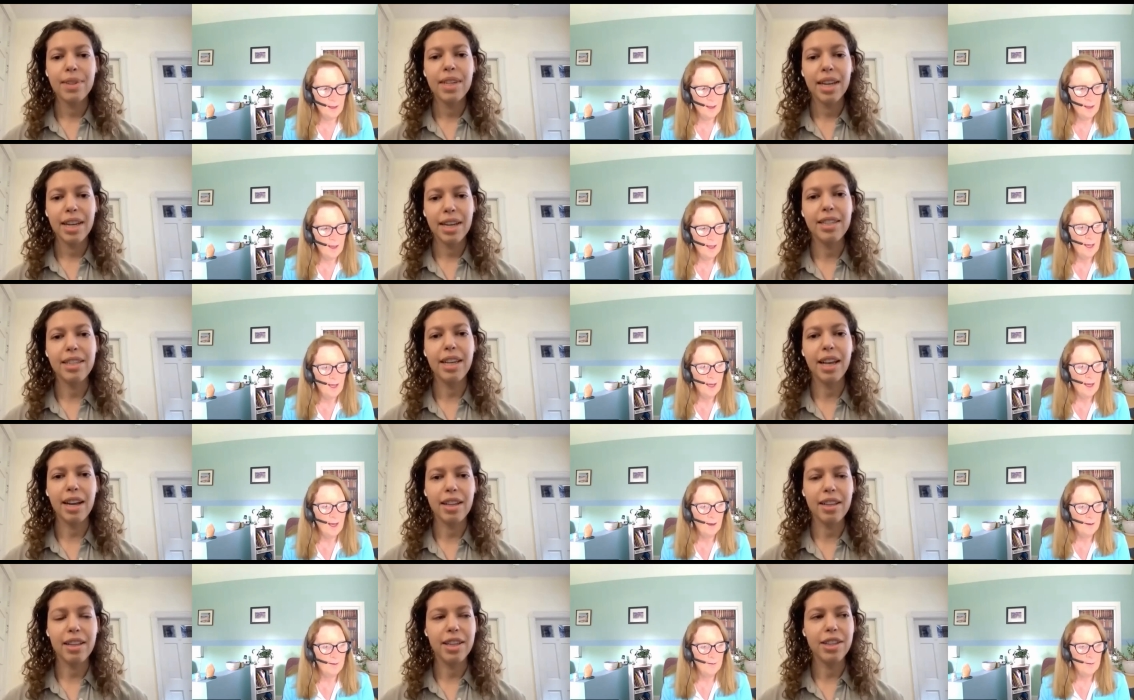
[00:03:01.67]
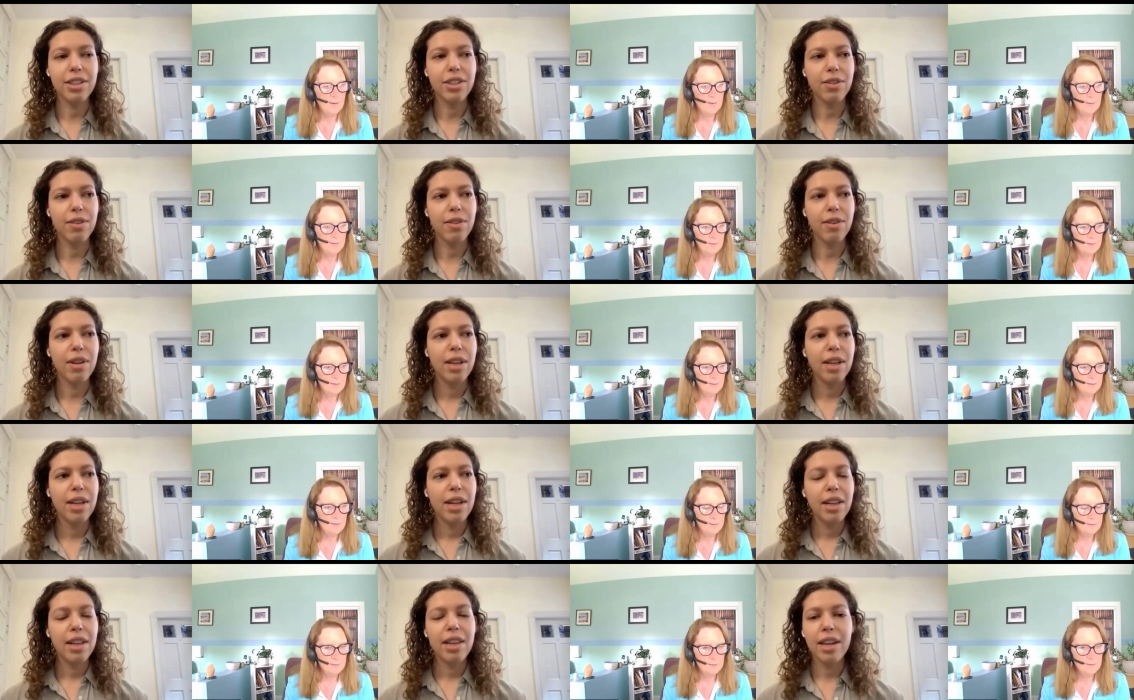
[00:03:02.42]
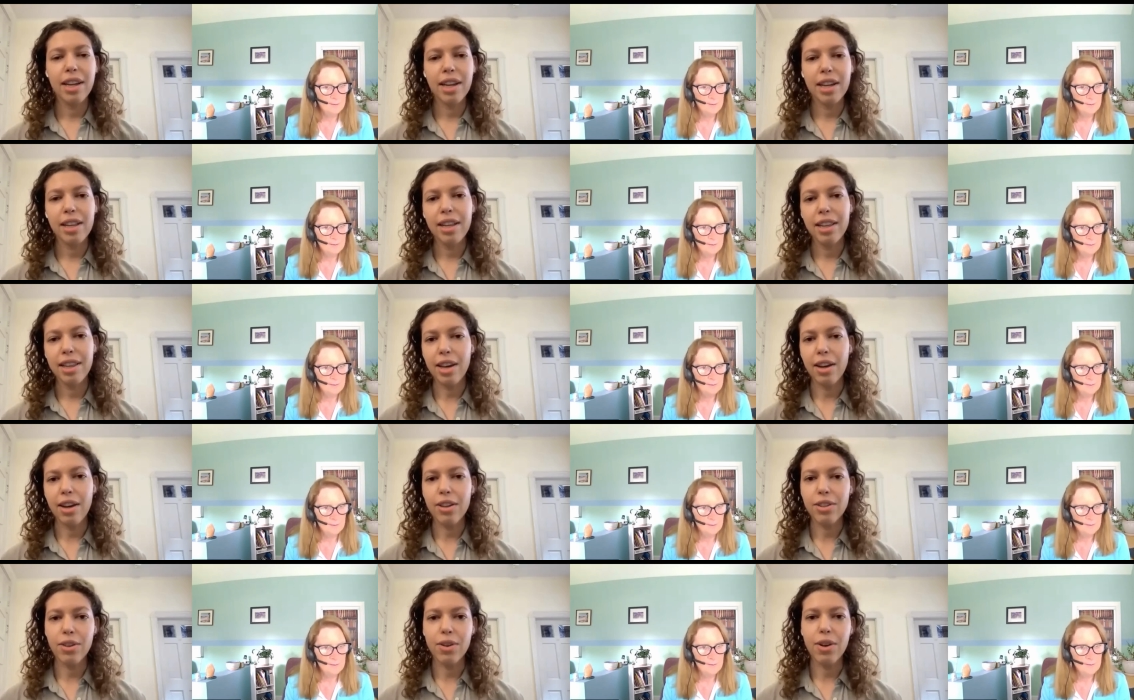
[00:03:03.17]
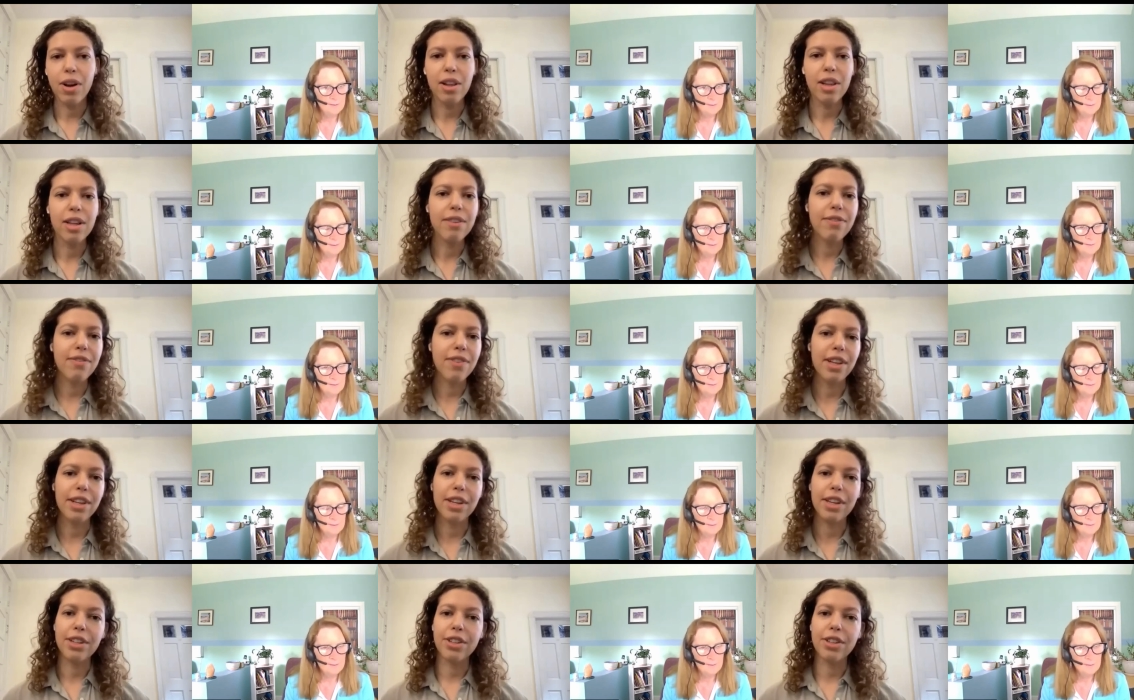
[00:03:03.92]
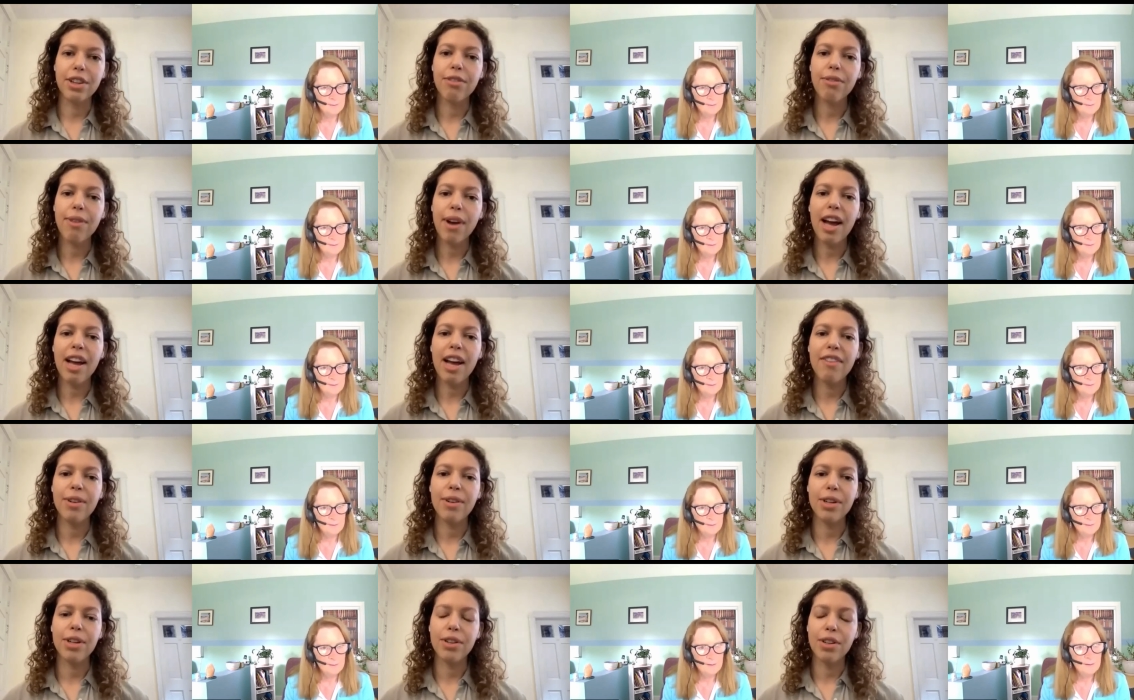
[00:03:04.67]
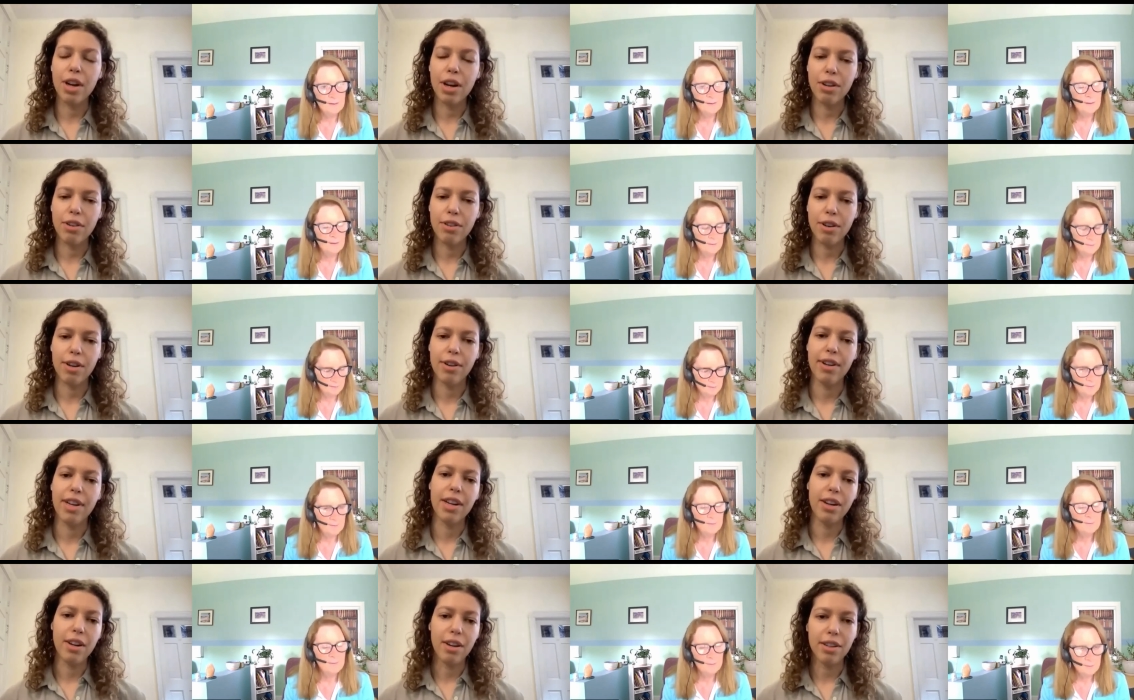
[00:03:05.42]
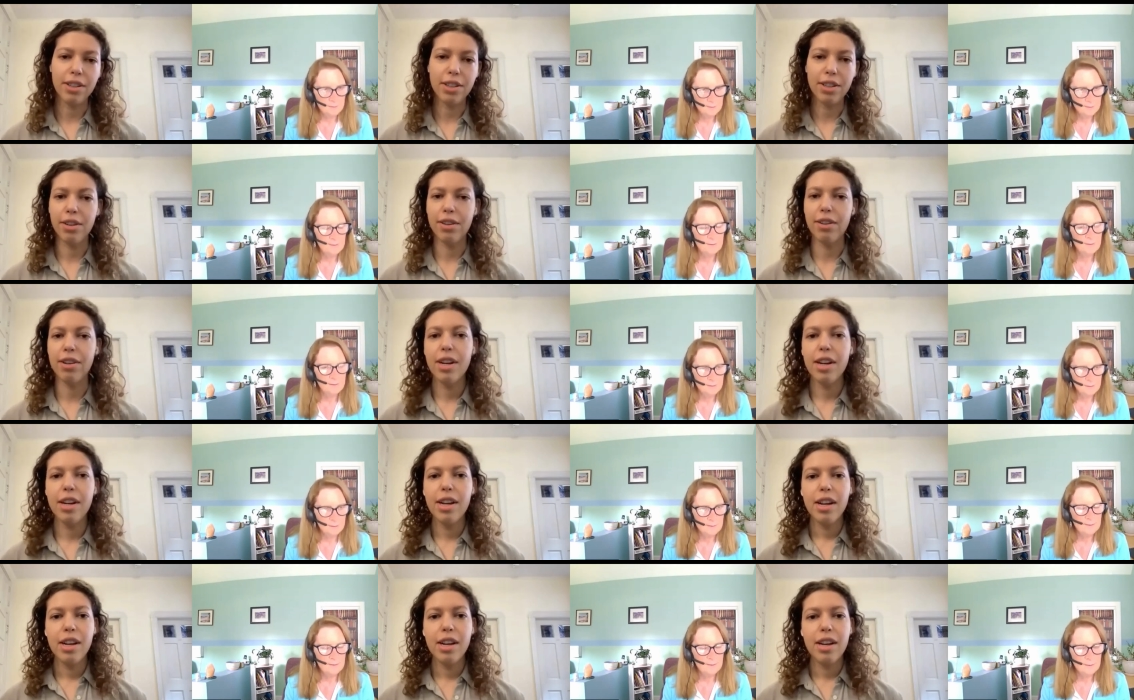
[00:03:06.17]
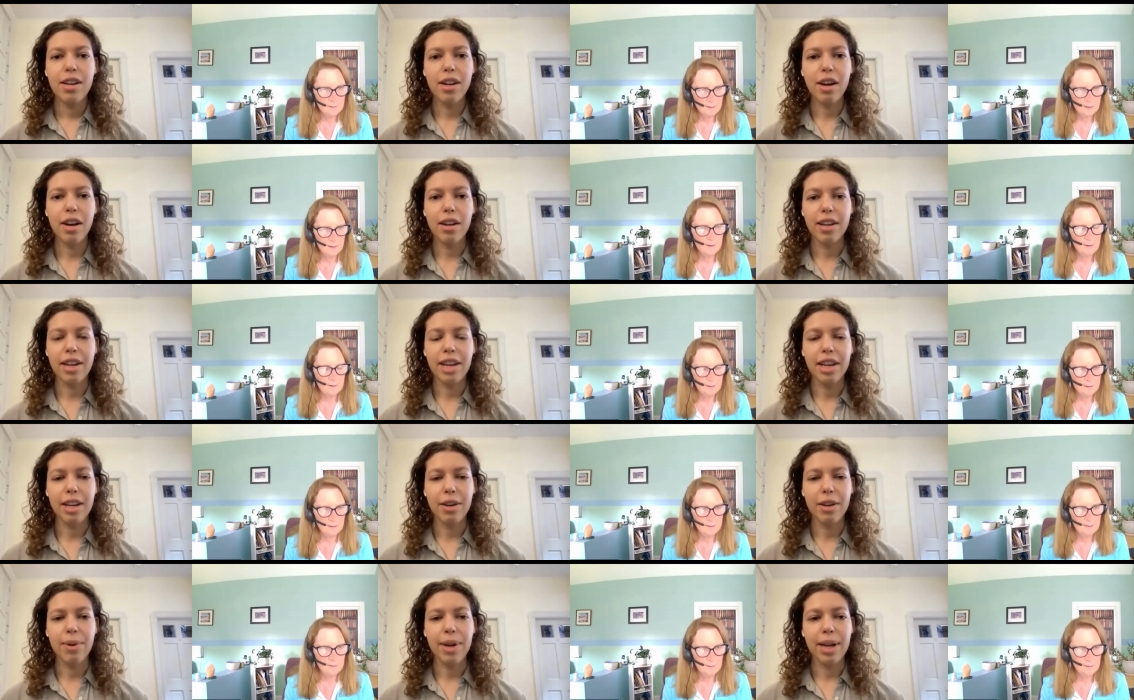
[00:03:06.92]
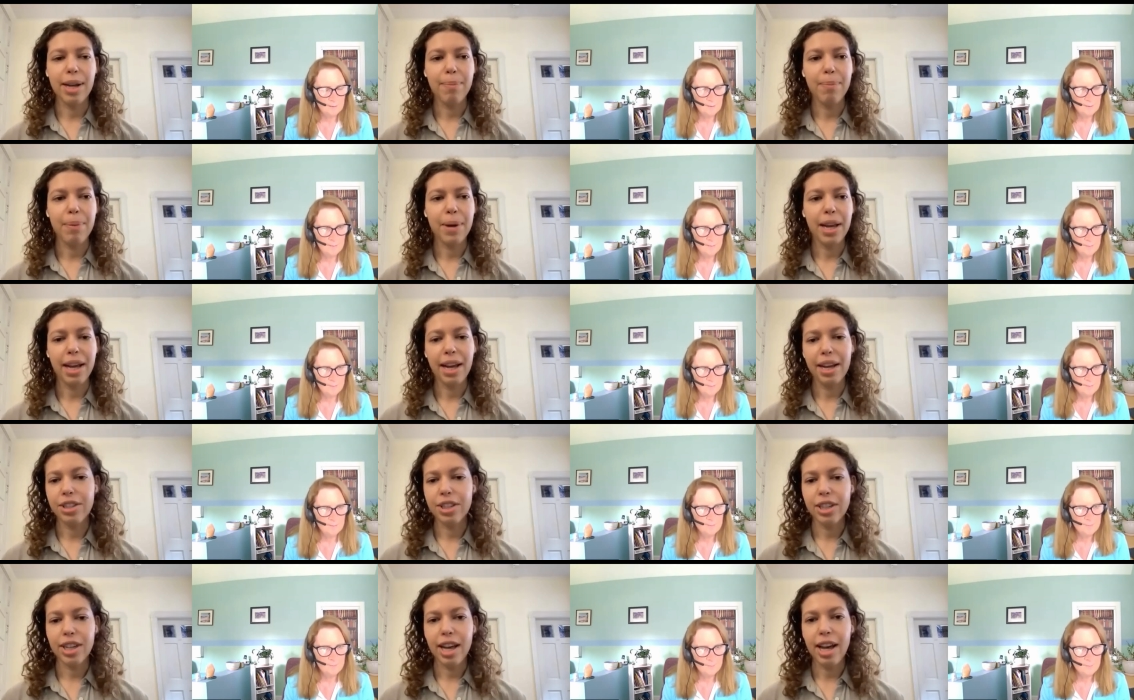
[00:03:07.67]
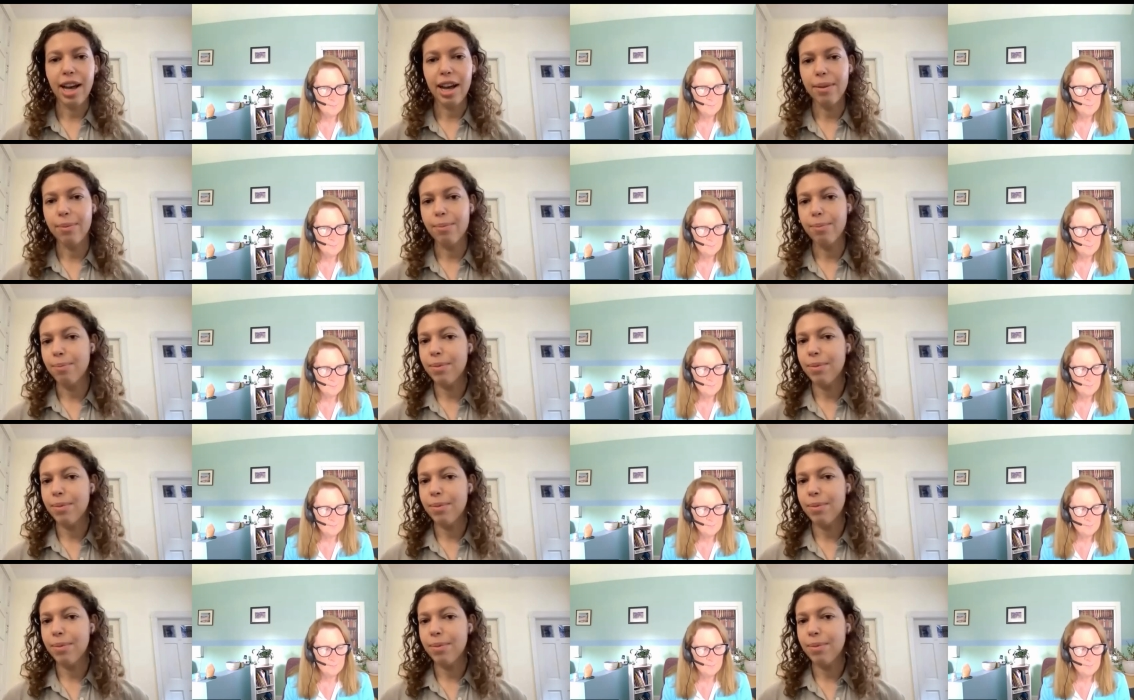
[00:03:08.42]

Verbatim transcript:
Speaker 1: Exactly. Ah. so clinically, they also call it failure to thrive when you're not growing and also not gaining weight. But I actually had